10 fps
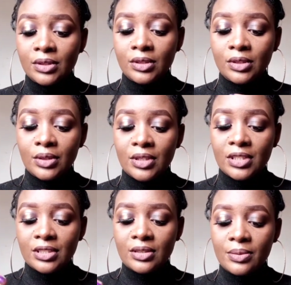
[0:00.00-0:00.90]
So this
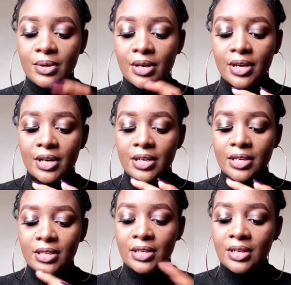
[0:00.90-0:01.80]
is the
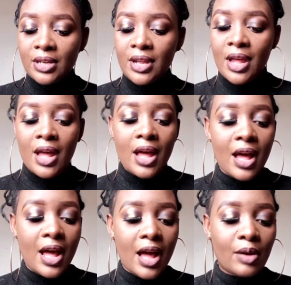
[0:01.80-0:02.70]
one.
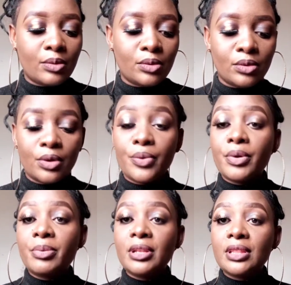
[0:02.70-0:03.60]
I will
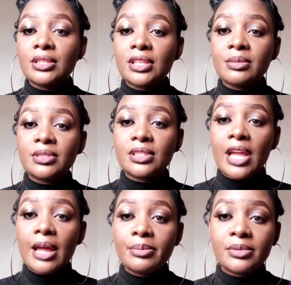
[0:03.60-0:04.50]
repeat the same
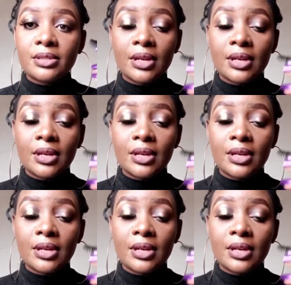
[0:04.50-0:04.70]
steps.